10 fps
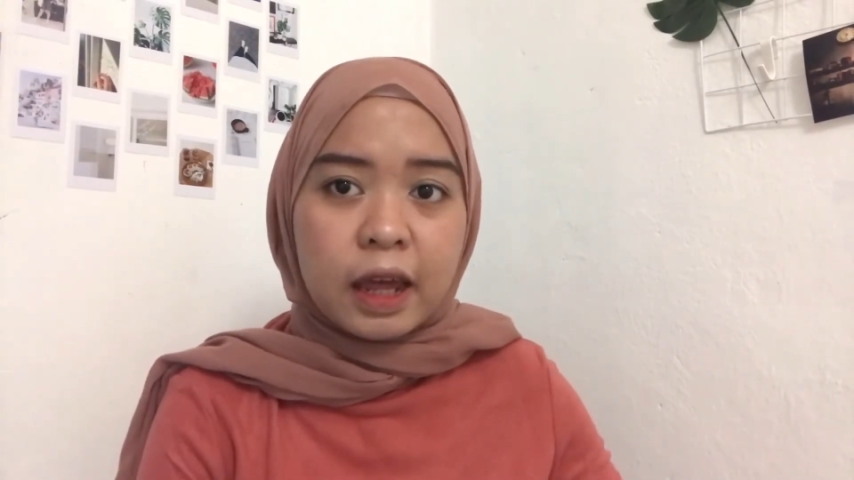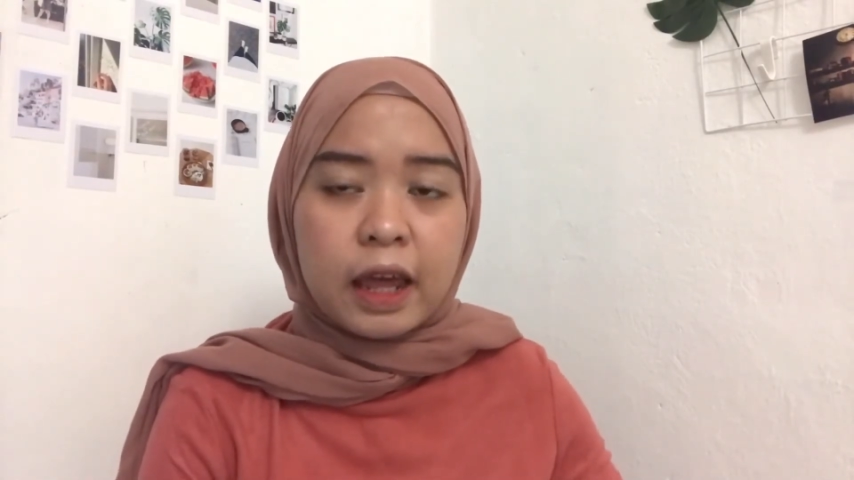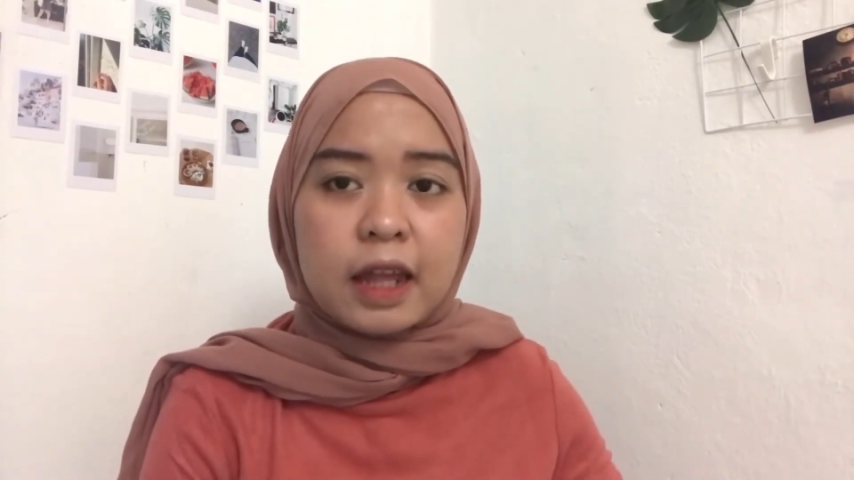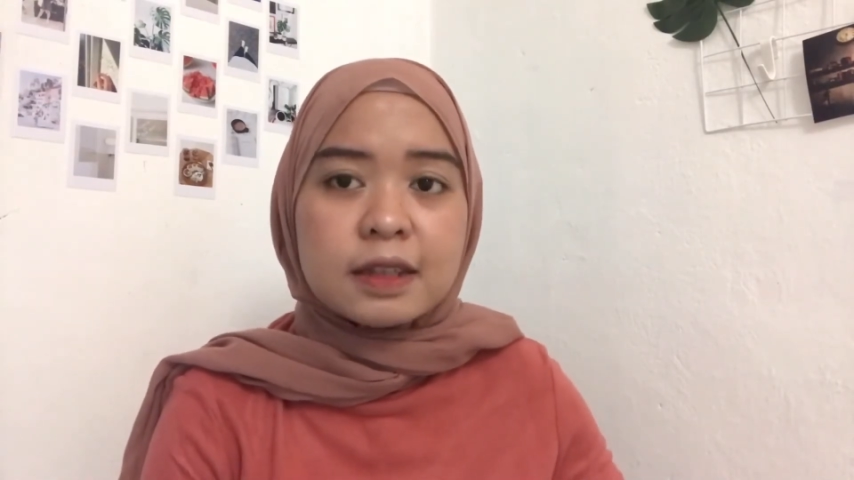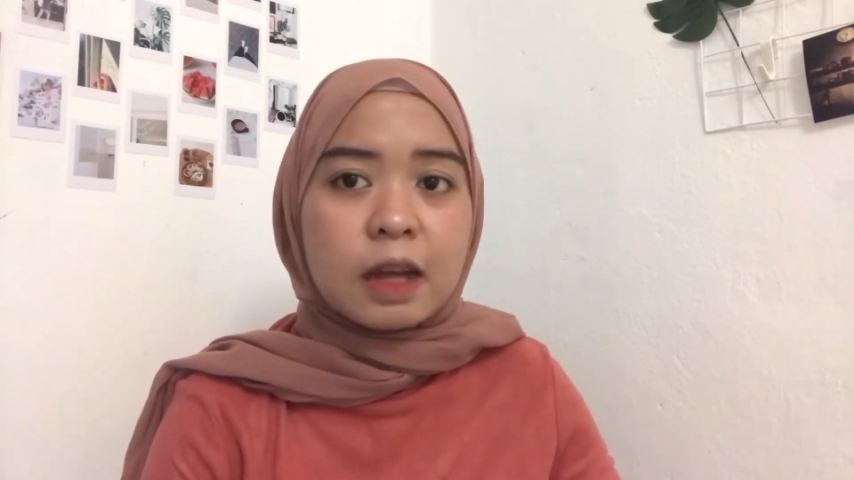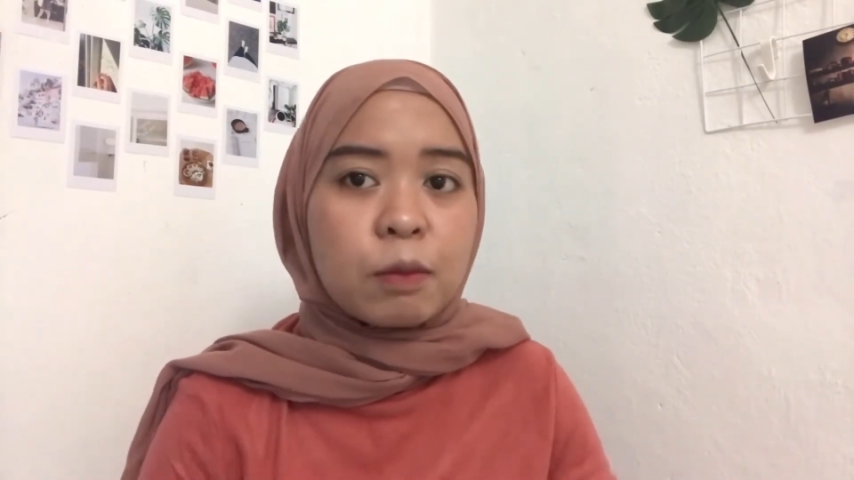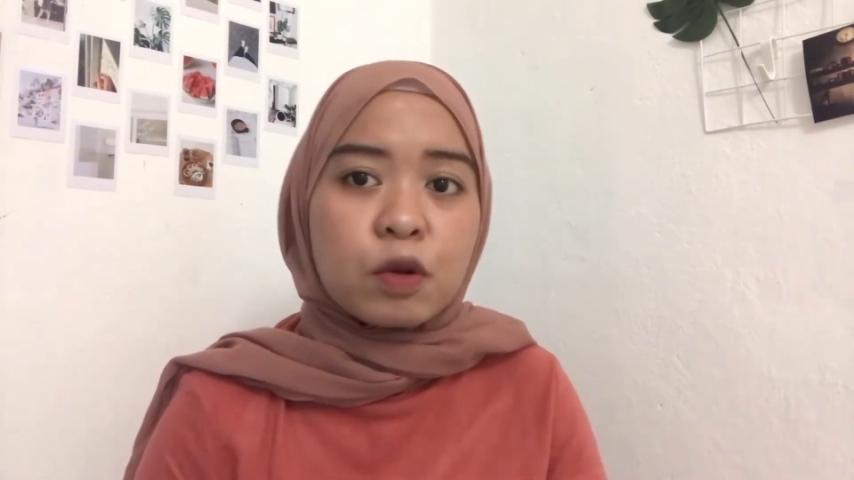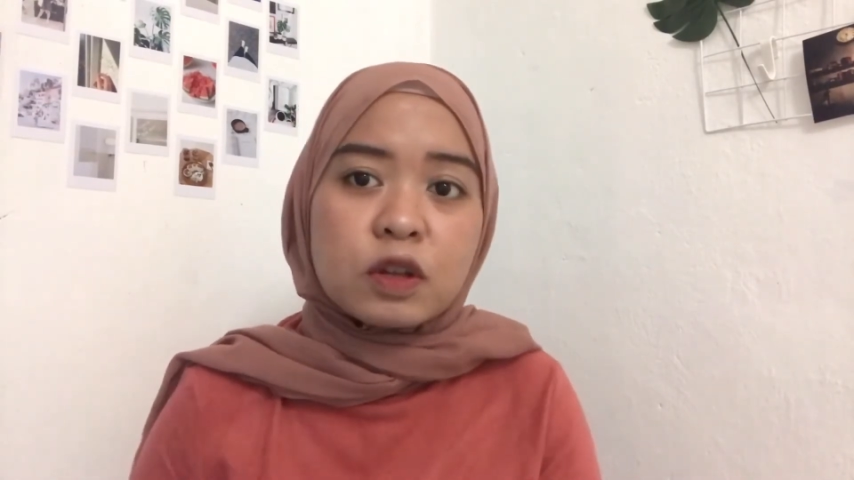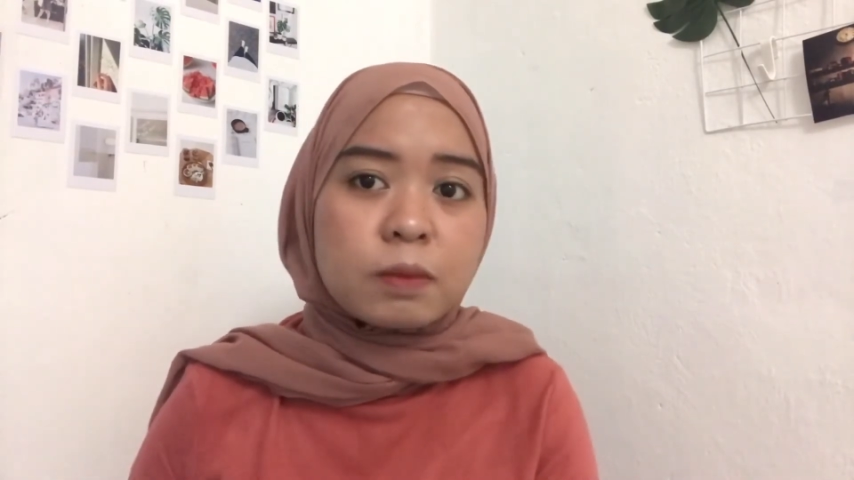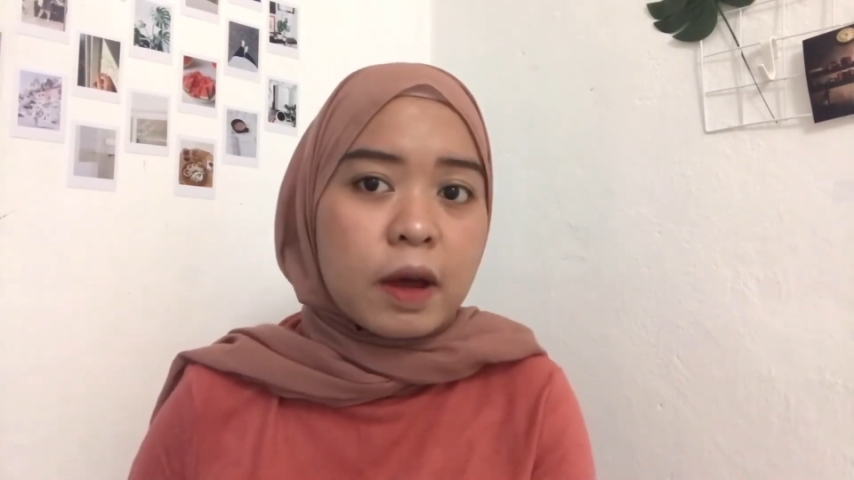and some
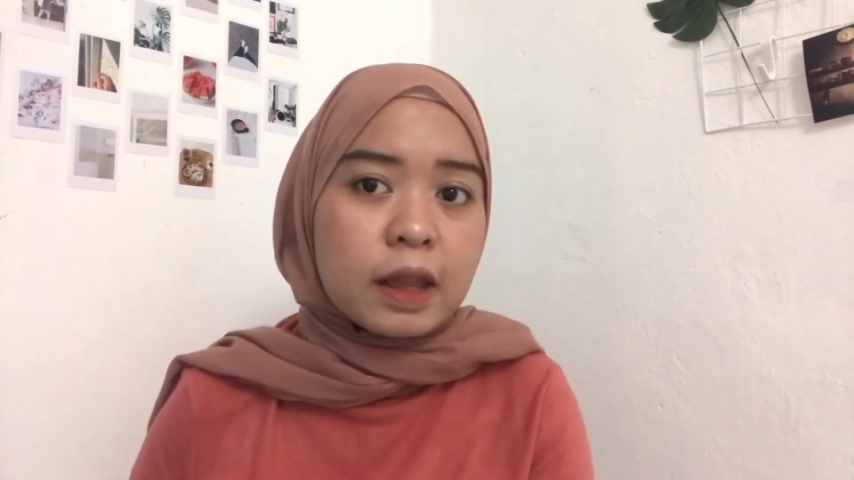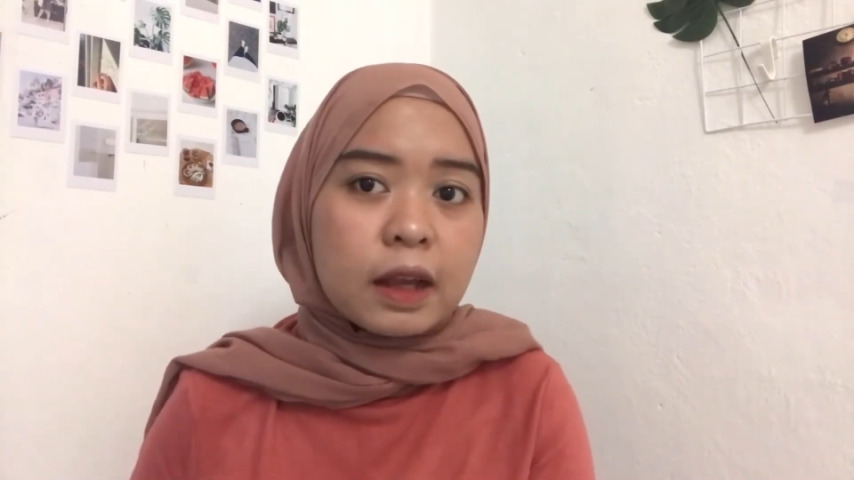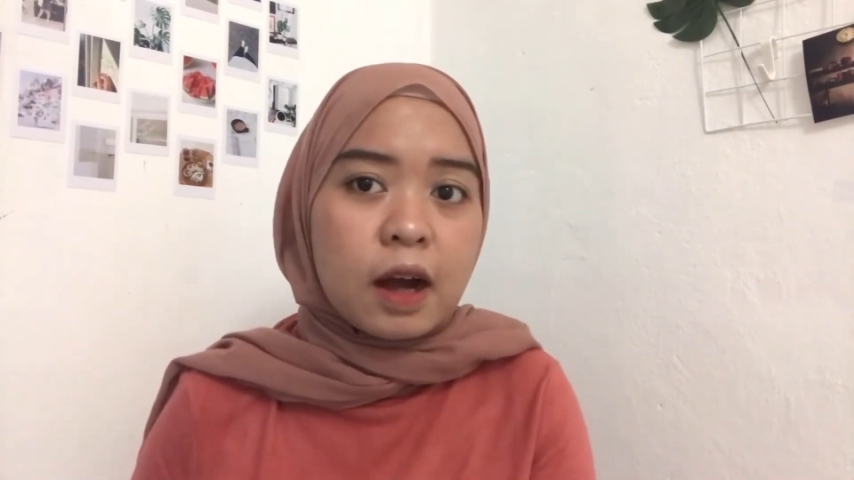rules might